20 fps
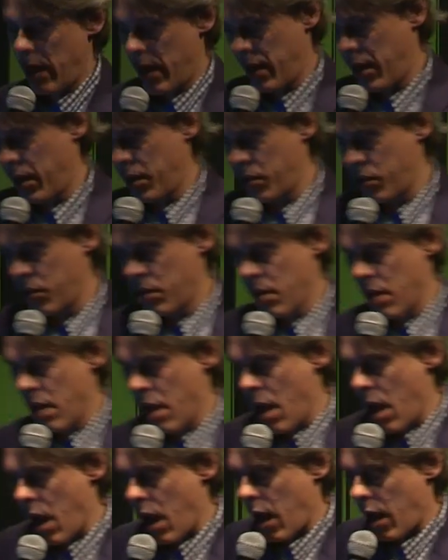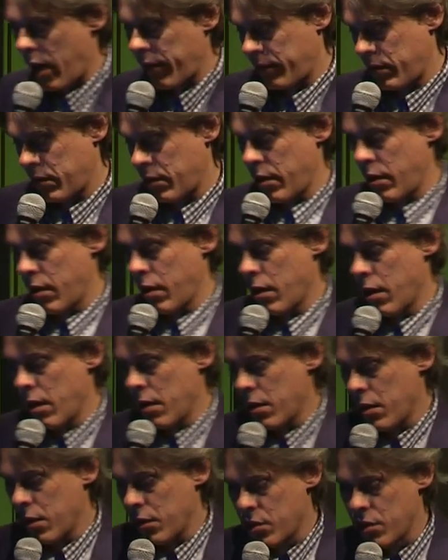day is after
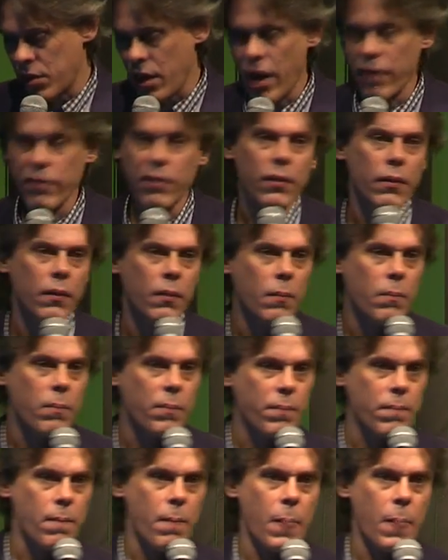7